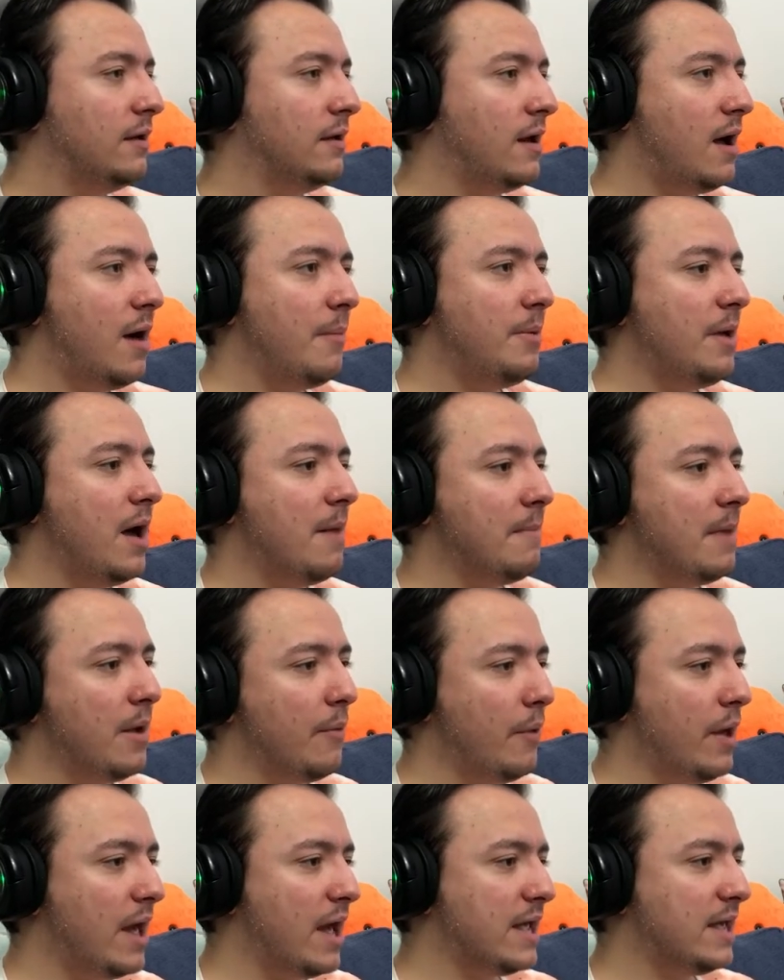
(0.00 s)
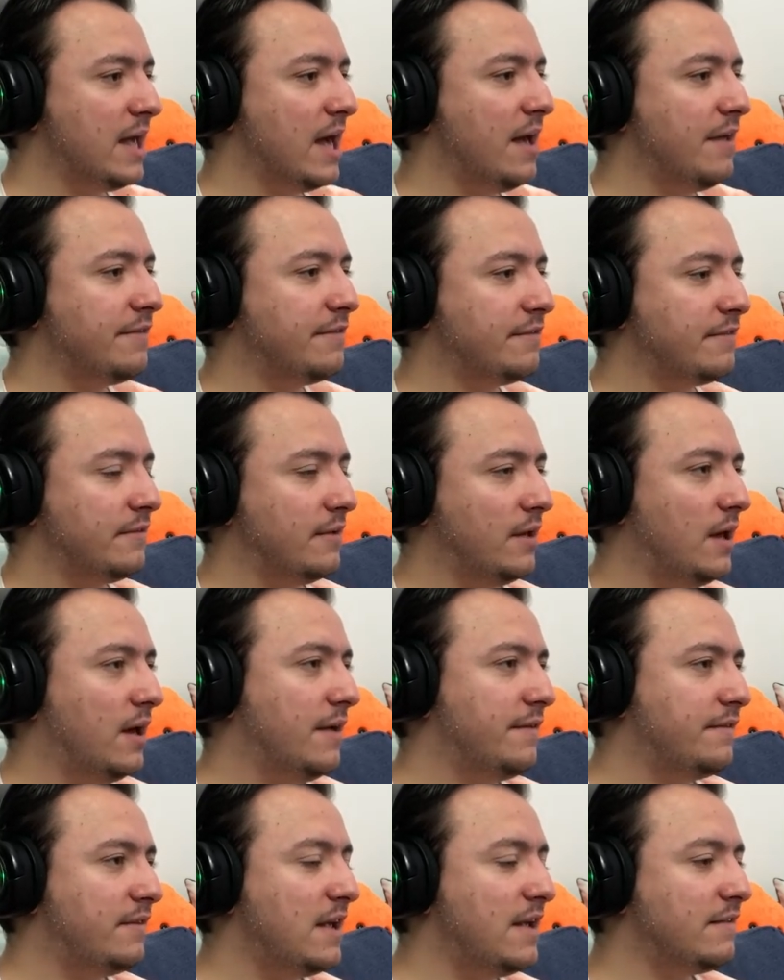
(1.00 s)
I'll be on my way, I guess.
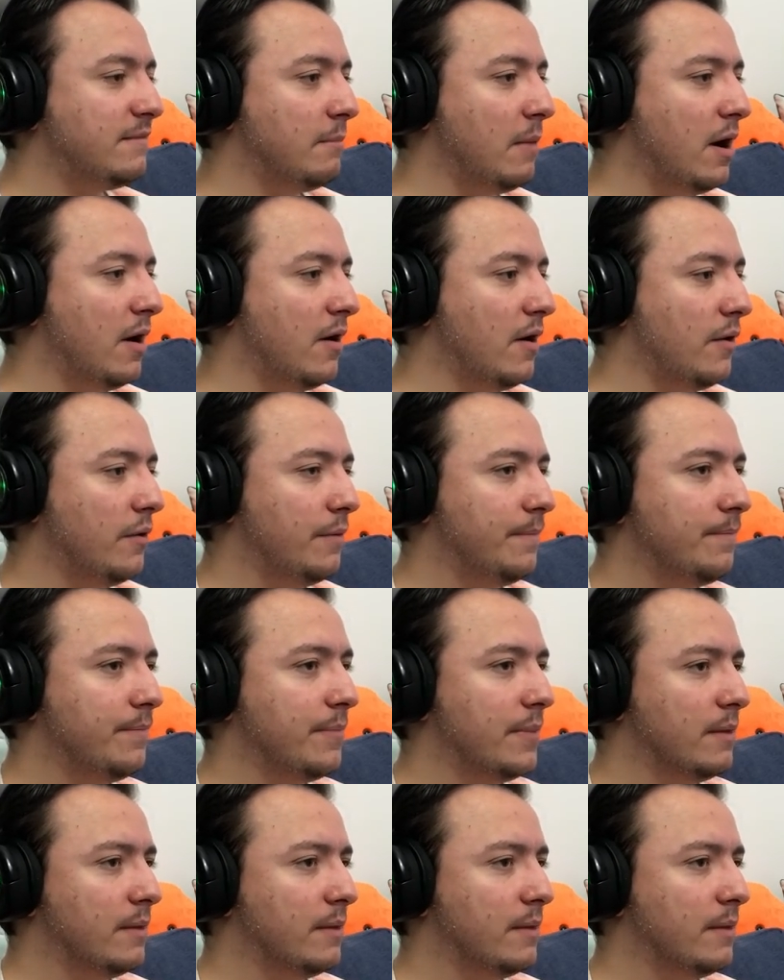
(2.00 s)
See you tomorrow.